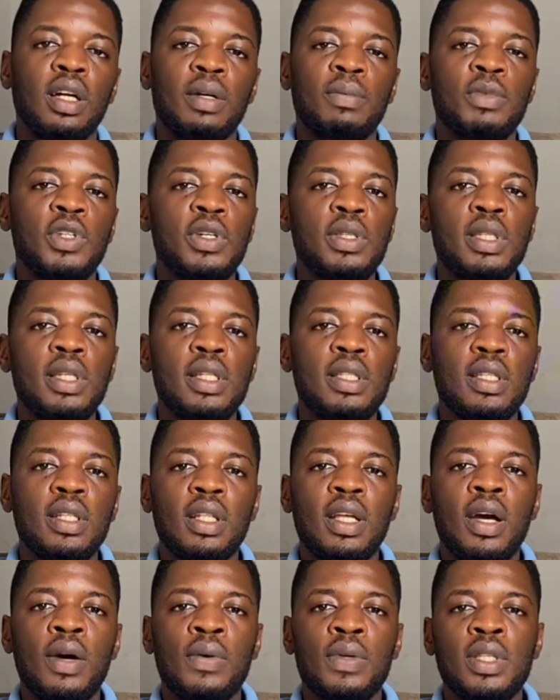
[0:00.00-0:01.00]
Just
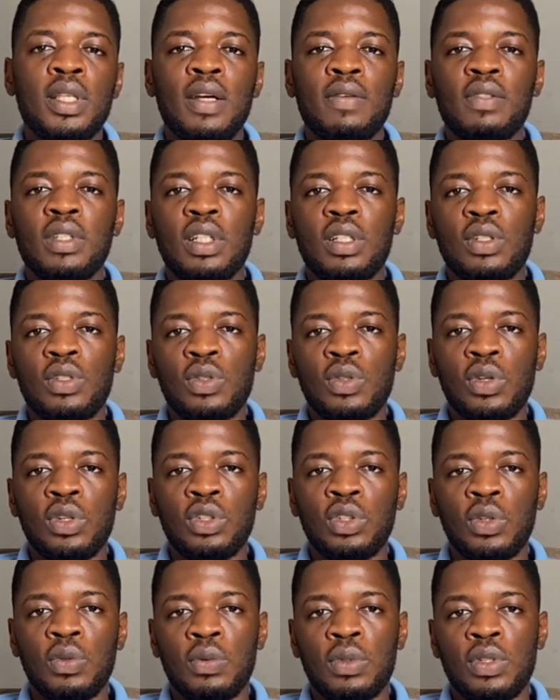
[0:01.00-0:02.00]
yesterday I was having a
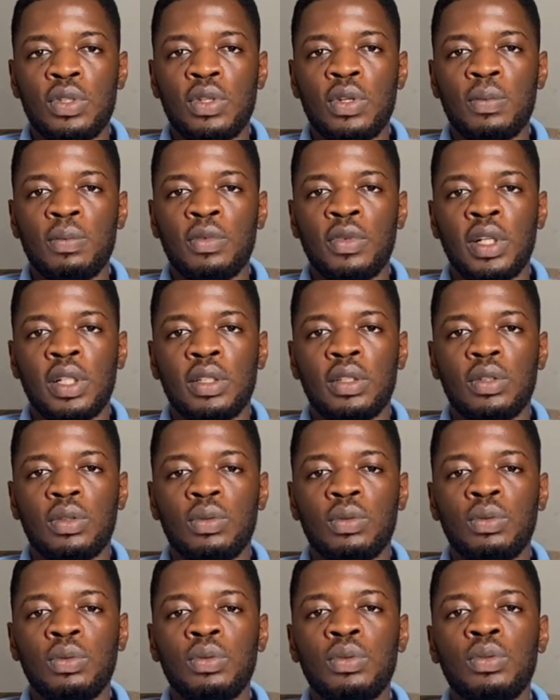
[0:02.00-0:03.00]
discussion with someone
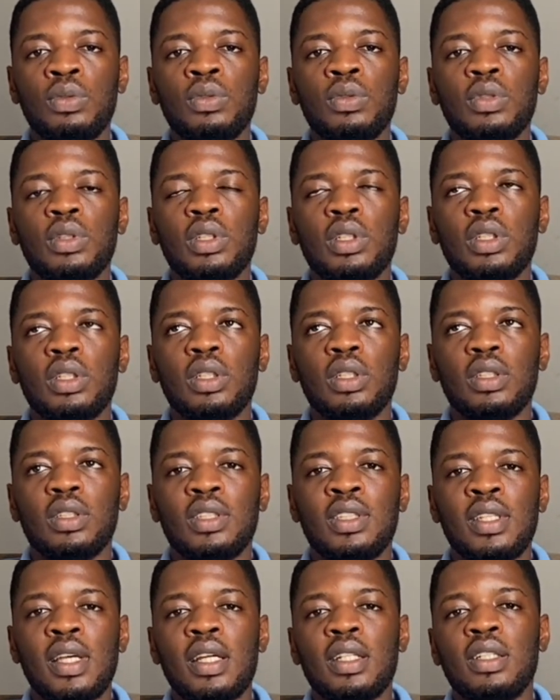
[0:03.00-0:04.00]
who
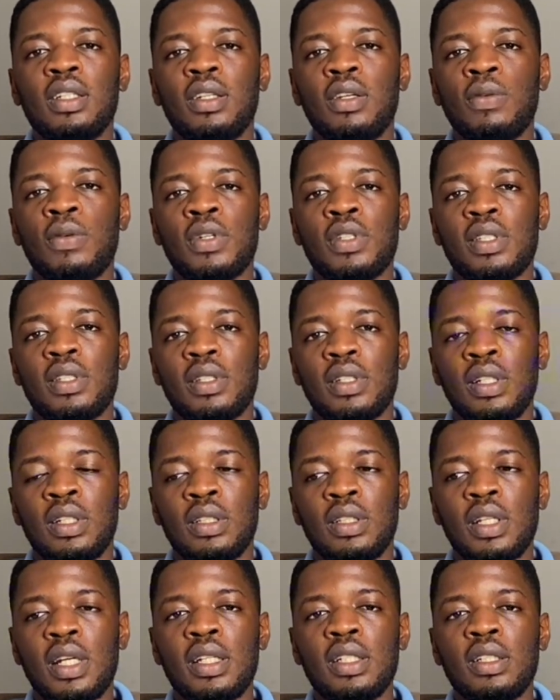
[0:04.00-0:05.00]
said he was
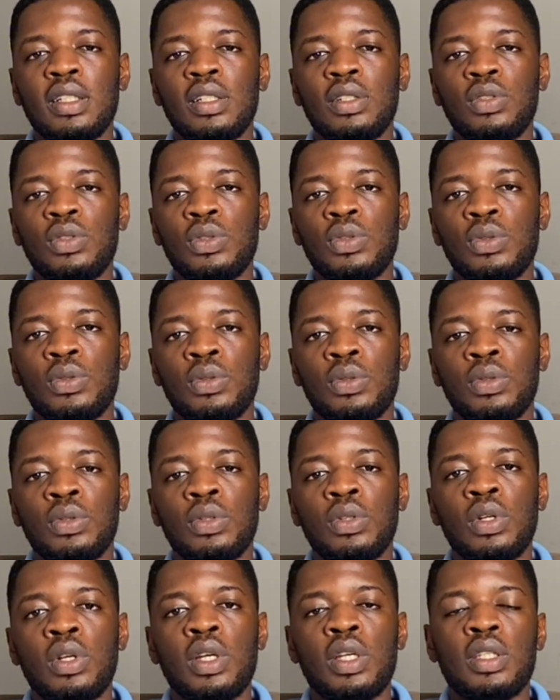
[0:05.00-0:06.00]
intending to
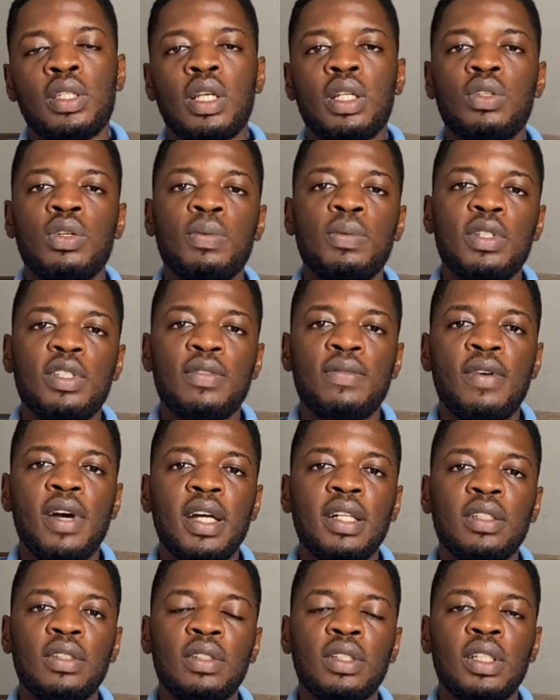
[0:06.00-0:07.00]
set up his
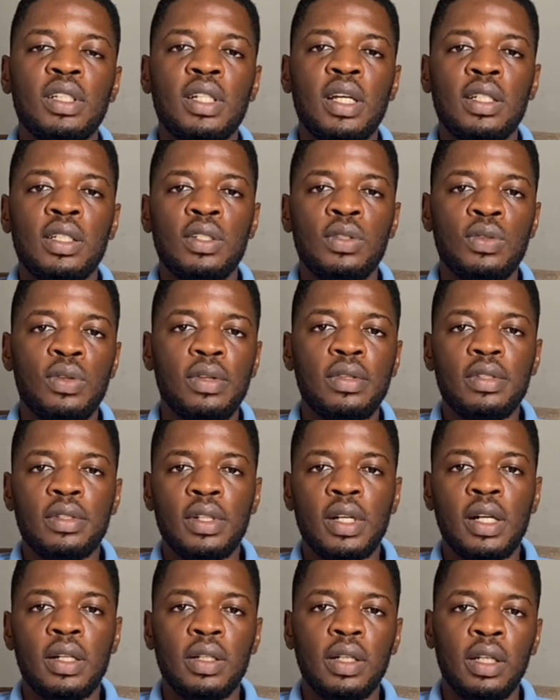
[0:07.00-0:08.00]
factory in an
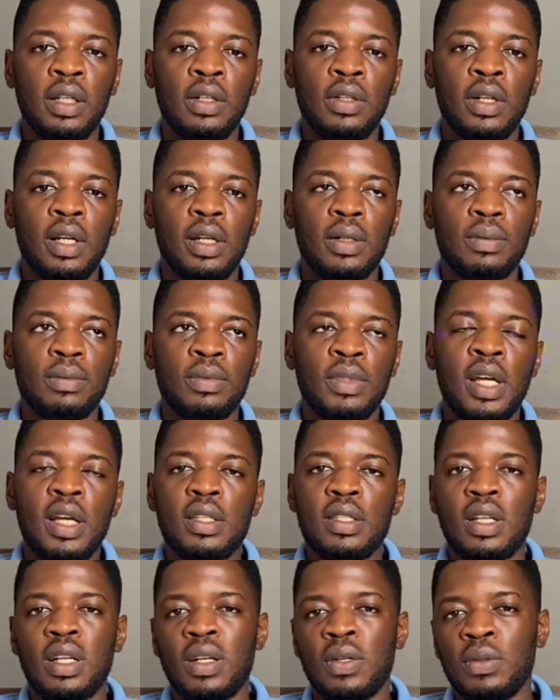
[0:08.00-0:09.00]
industrial area
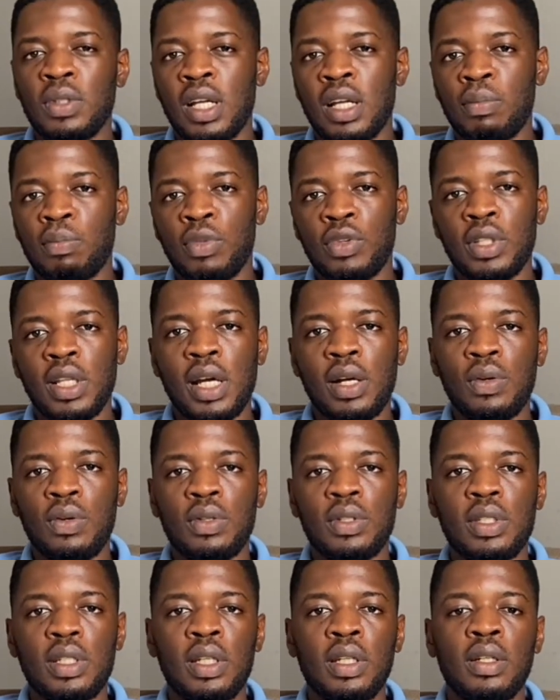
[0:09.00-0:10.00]
that's around that Port
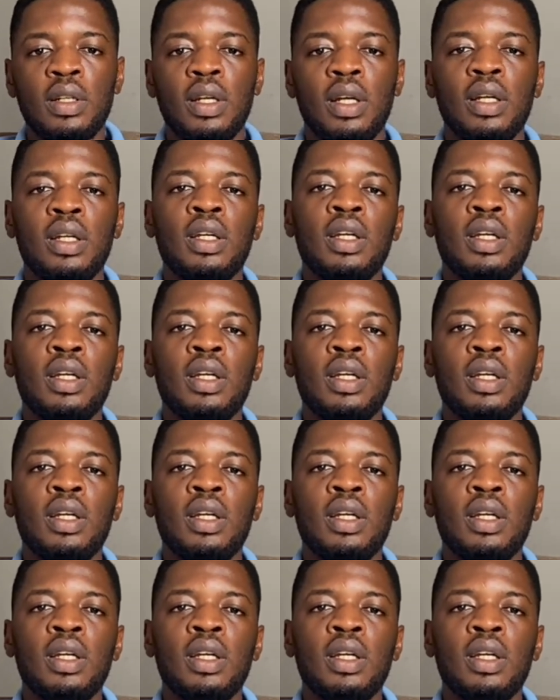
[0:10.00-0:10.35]
Harcourt area.